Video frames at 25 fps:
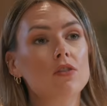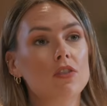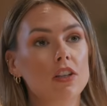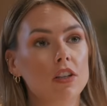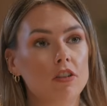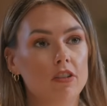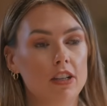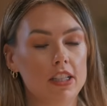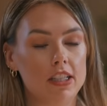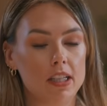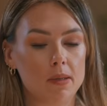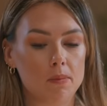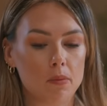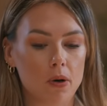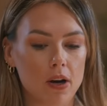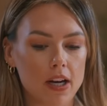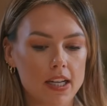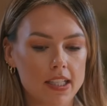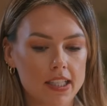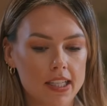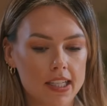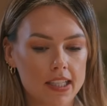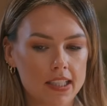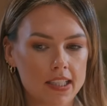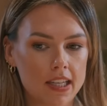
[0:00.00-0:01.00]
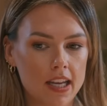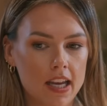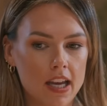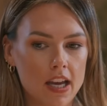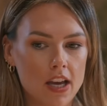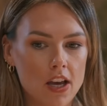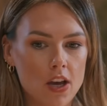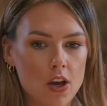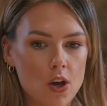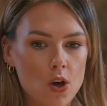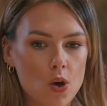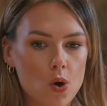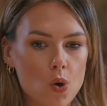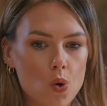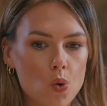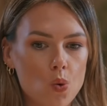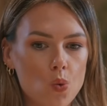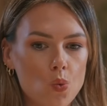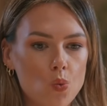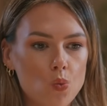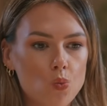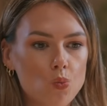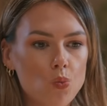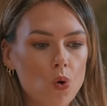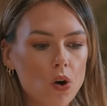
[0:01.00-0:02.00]
of increasing prices,
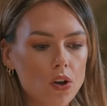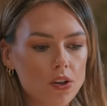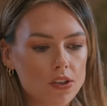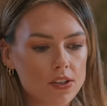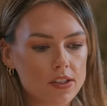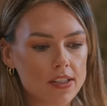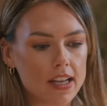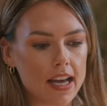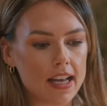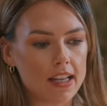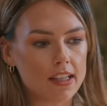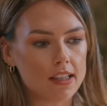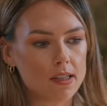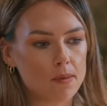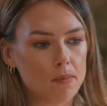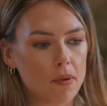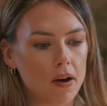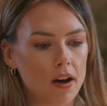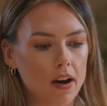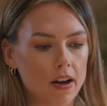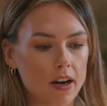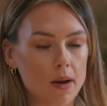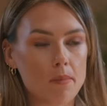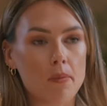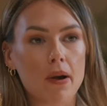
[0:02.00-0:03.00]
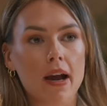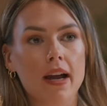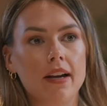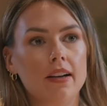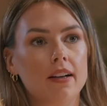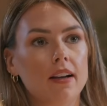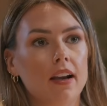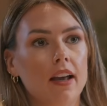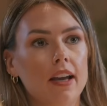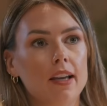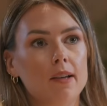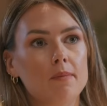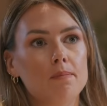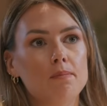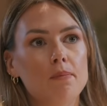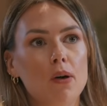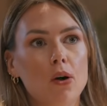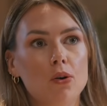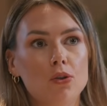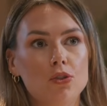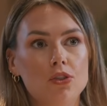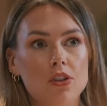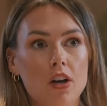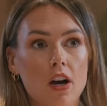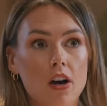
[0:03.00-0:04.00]
what sets apart a brand like
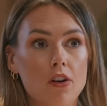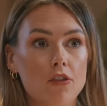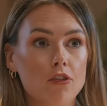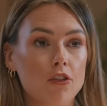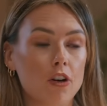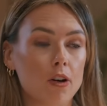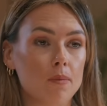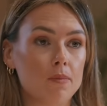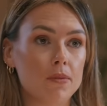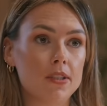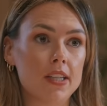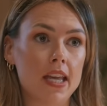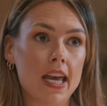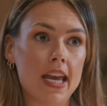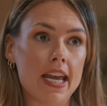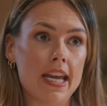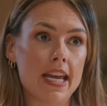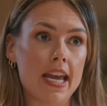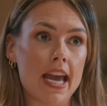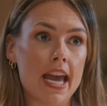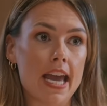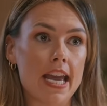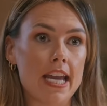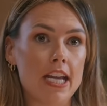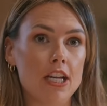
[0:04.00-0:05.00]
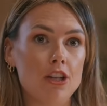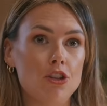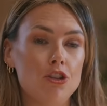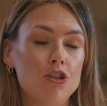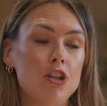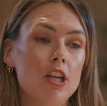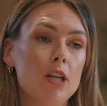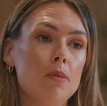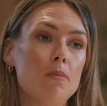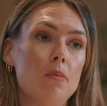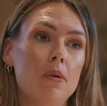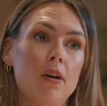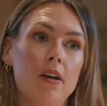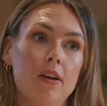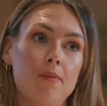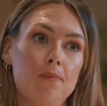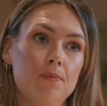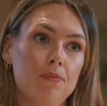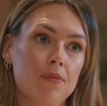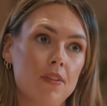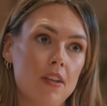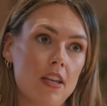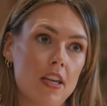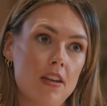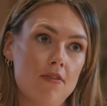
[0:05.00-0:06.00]
Polestar from, say, a cheaper
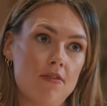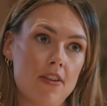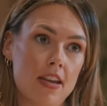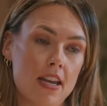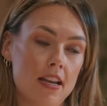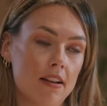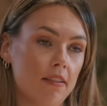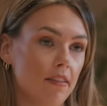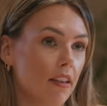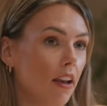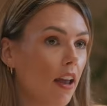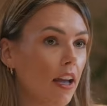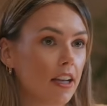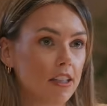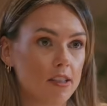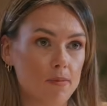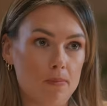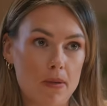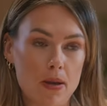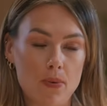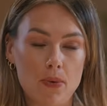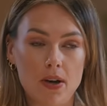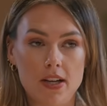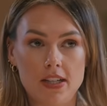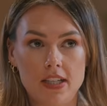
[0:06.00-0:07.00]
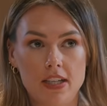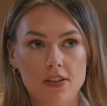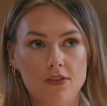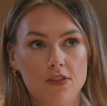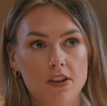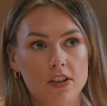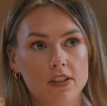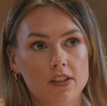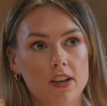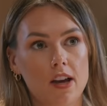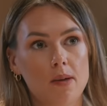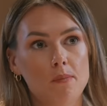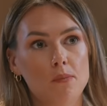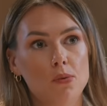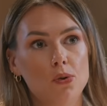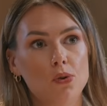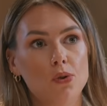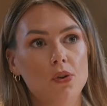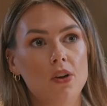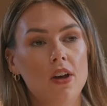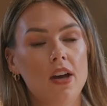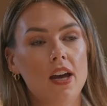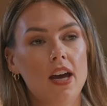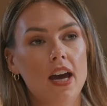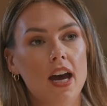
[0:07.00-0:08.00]
EV, the likes of BYD, for
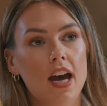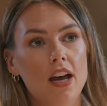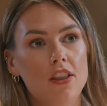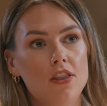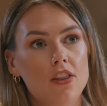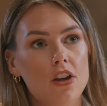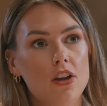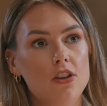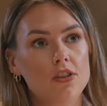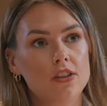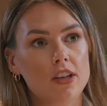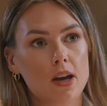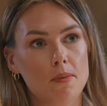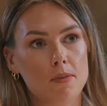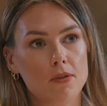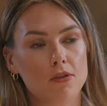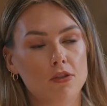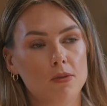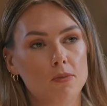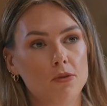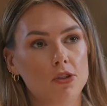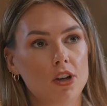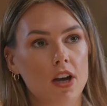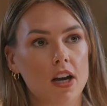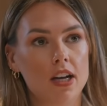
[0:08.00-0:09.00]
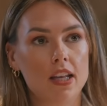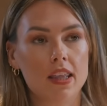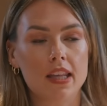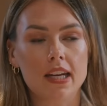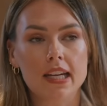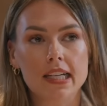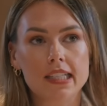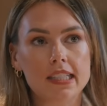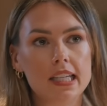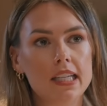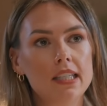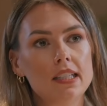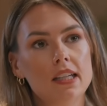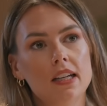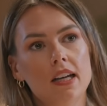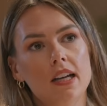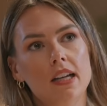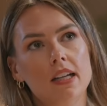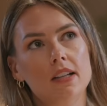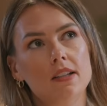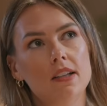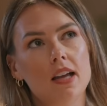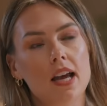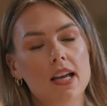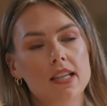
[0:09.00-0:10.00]
example, and those coming from China that exist
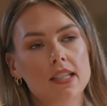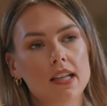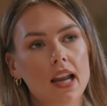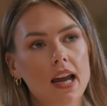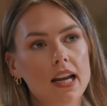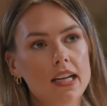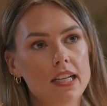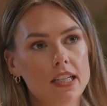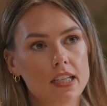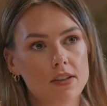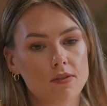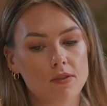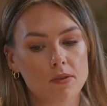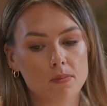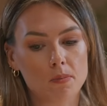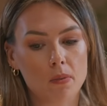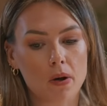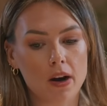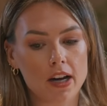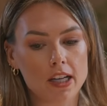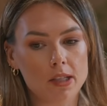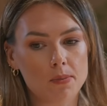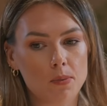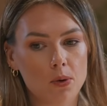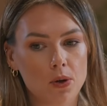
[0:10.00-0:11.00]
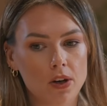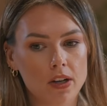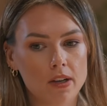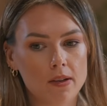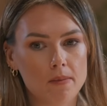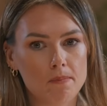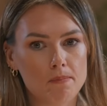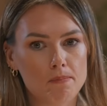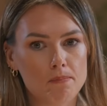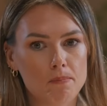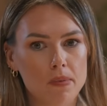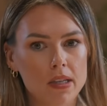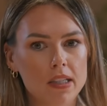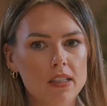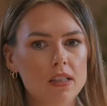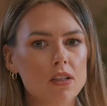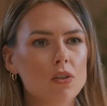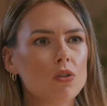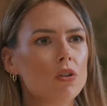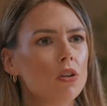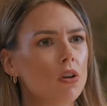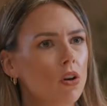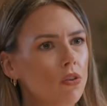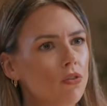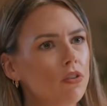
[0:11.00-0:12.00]
at a slightly different price point, but
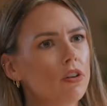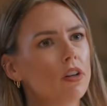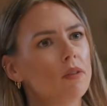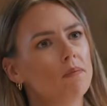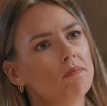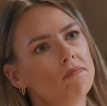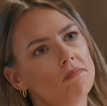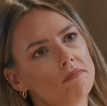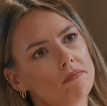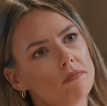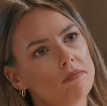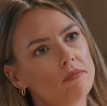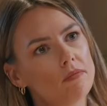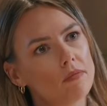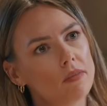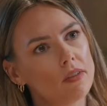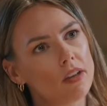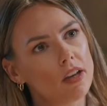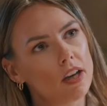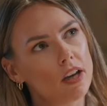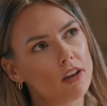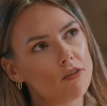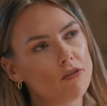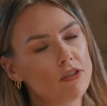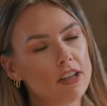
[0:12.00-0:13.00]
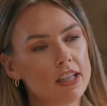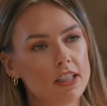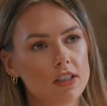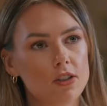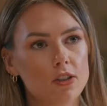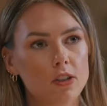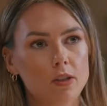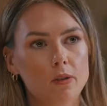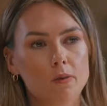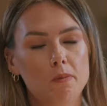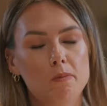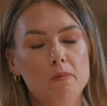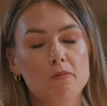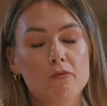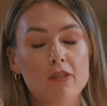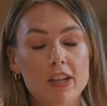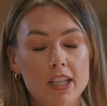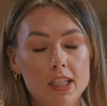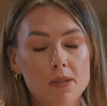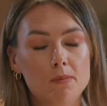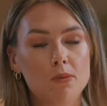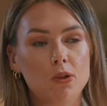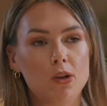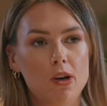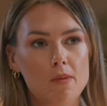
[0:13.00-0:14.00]
still can offer a
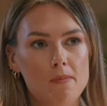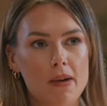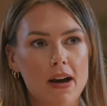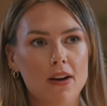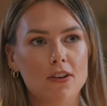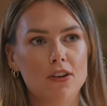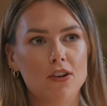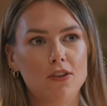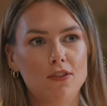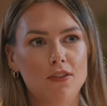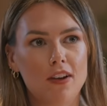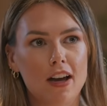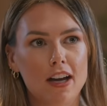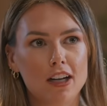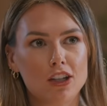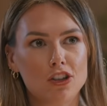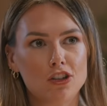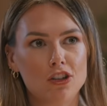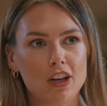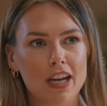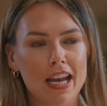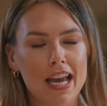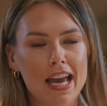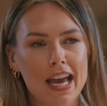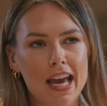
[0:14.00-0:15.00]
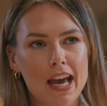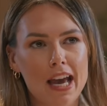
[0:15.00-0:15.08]
reasonable amount of luxury?